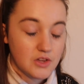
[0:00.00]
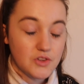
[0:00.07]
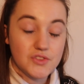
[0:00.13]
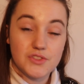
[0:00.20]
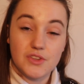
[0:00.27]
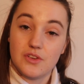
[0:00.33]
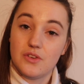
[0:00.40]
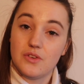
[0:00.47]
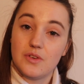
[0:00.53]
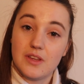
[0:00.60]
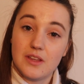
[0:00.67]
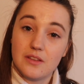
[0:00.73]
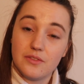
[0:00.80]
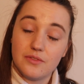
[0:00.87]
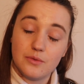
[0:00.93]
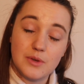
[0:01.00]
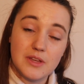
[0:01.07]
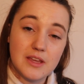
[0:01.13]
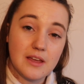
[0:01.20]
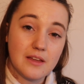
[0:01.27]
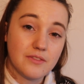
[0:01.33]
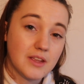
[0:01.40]
So if we
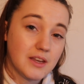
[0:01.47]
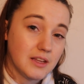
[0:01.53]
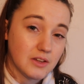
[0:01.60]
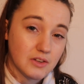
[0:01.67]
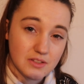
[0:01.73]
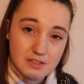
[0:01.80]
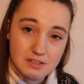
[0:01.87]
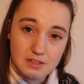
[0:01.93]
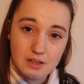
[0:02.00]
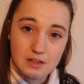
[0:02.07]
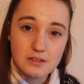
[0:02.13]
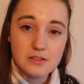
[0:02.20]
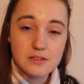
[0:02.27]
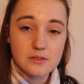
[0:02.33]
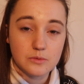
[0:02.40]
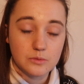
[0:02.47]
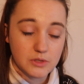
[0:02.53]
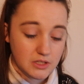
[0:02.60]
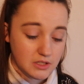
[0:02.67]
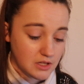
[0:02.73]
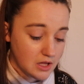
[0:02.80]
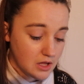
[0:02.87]
have any concerns,
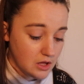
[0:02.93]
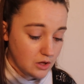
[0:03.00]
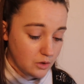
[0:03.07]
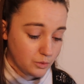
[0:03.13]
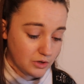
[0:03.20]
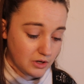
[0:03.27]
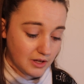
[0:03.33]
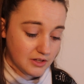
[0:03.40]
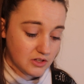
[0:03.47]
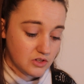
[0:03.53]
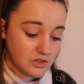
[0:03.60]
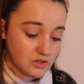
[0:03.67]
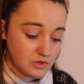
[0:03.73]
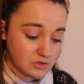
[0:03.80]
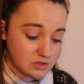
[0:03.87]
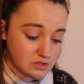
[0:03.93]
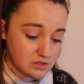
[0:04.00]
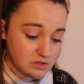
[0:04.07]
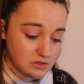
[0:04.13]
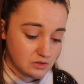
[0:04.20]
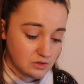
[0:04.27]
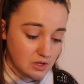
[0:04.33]
we would like you
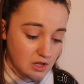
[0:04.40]
to